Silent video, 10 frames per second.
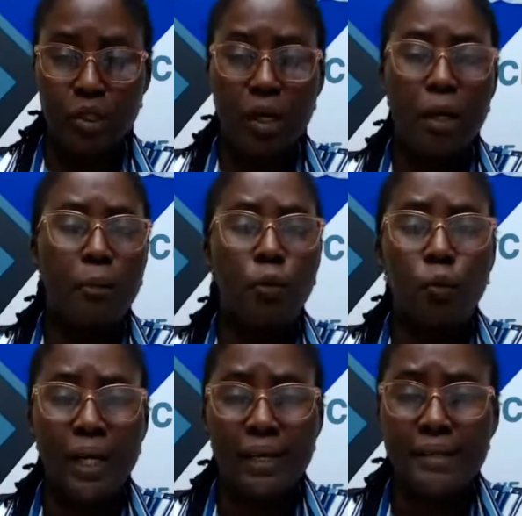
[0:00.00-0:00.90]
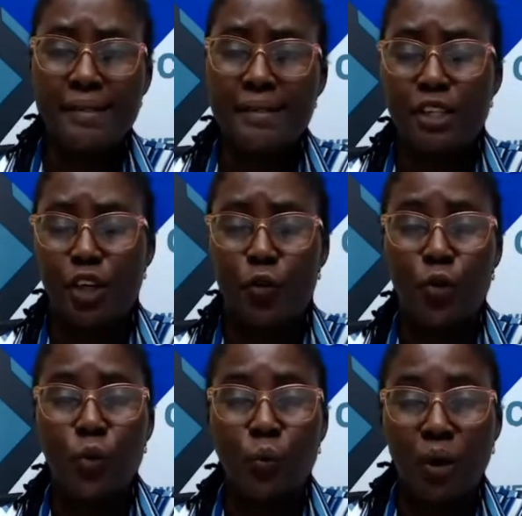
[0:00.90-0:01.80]
waste,
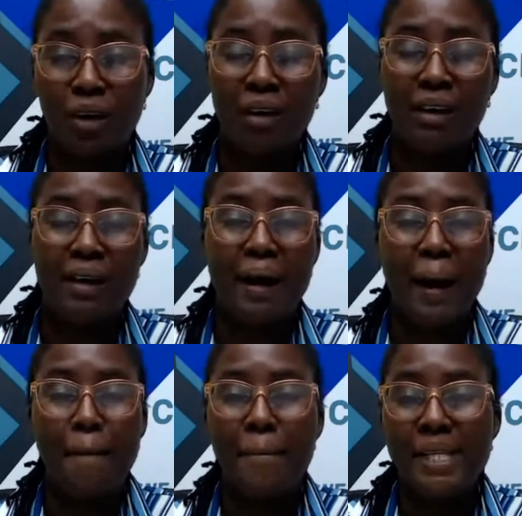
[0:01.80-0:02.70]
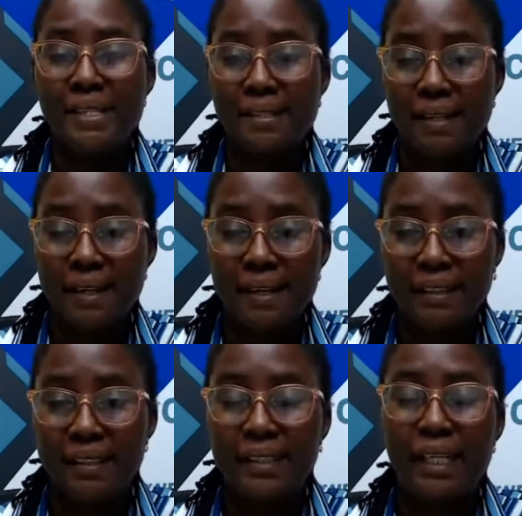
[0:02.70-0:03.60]
rework,
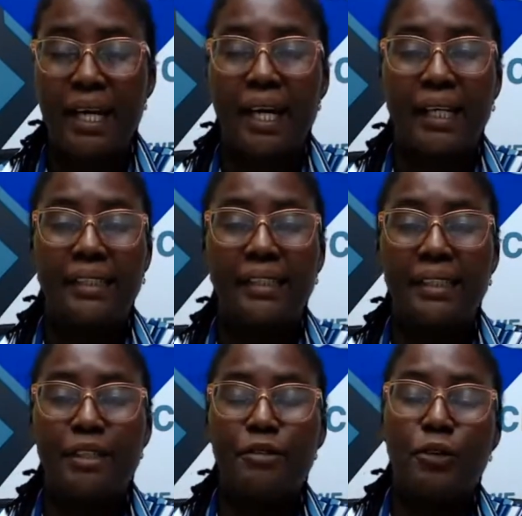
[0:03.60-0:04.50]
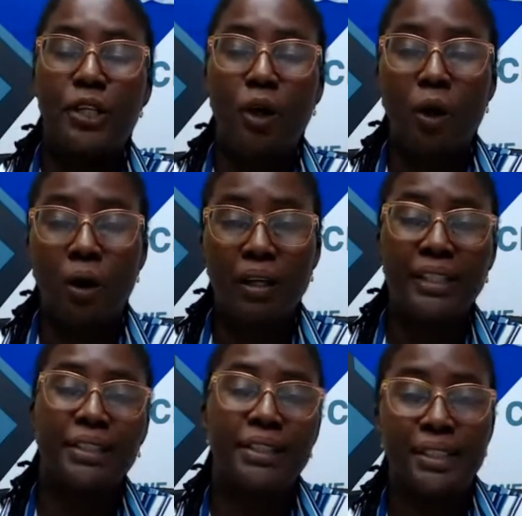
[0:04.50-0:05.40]
mistakes, delivering
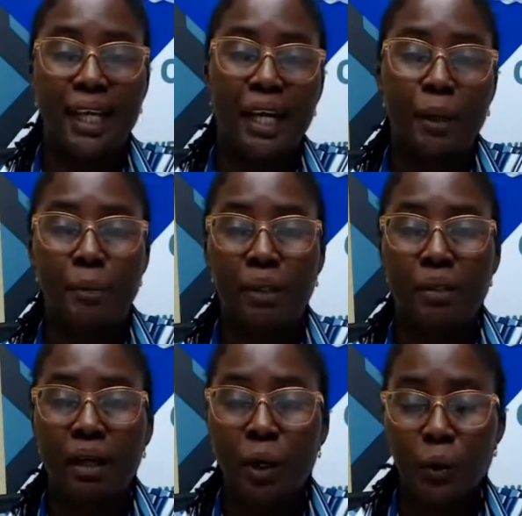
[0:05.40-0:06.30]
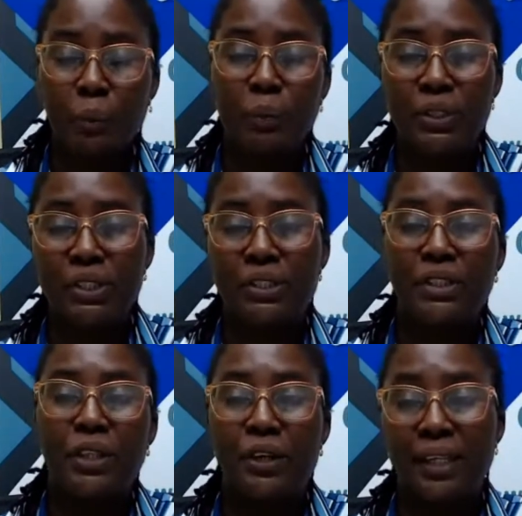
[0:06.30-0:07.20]
undesirable outputs to
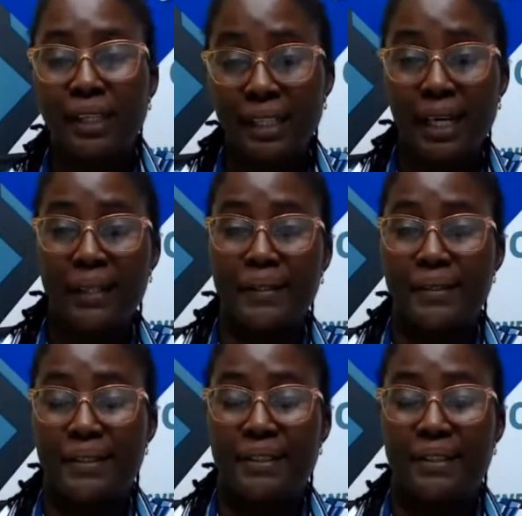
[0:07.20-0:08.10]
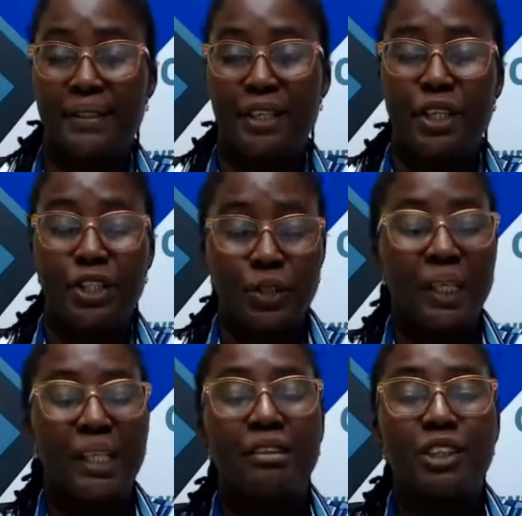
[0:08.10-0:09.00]
your clients. So
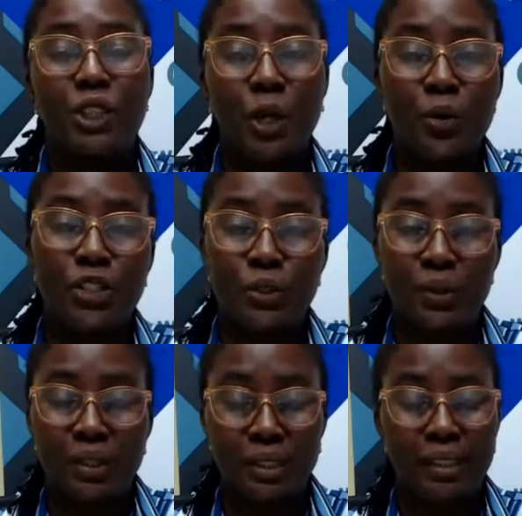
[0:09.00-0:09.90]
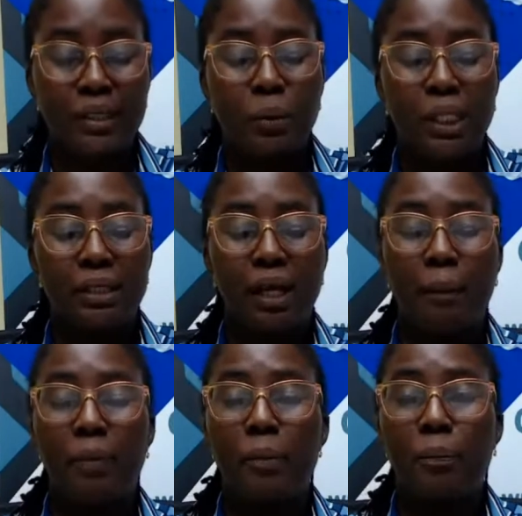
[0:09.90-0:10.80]
I encourage you today to
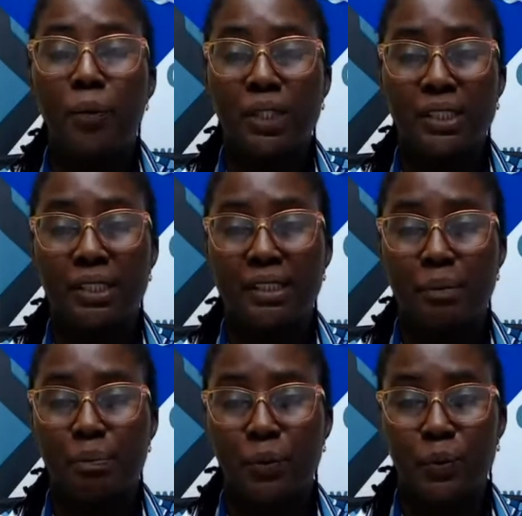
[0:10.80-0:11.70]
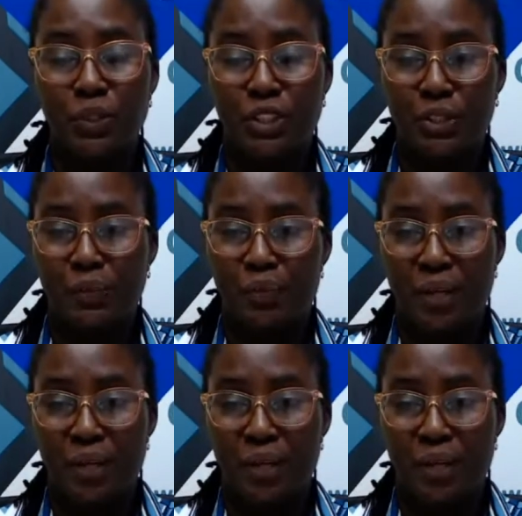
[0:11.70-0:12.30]
adopt the process approach